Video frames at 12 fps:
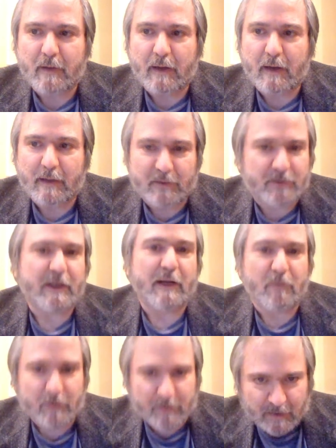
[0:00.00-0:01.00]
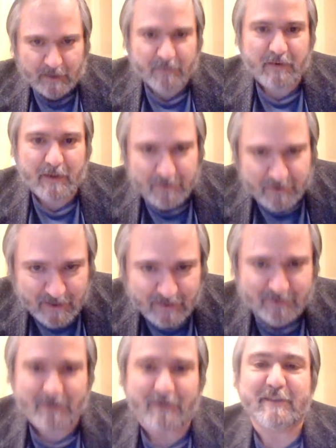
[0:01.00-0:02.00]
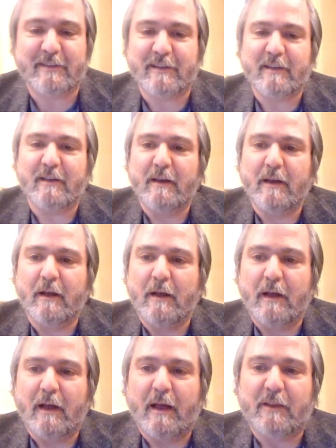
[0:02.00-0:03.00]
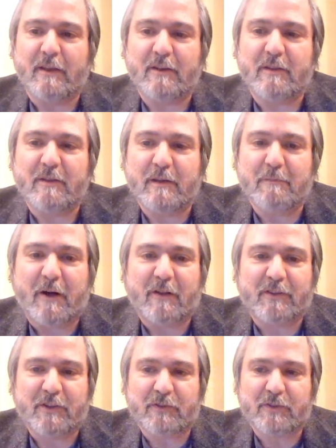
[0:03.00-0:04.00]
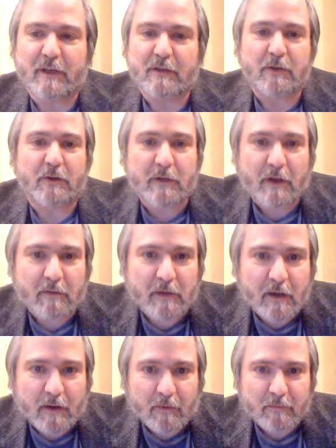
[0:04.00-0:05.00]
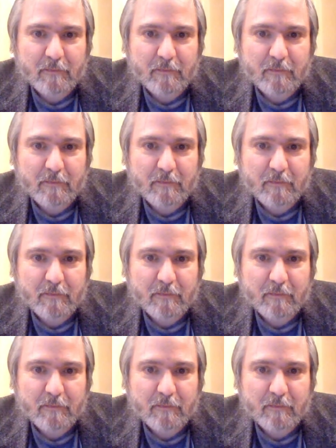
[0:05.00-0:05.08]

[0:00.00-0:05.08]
I can state with 95% certainty. And then the, the politician will say, so you don't know.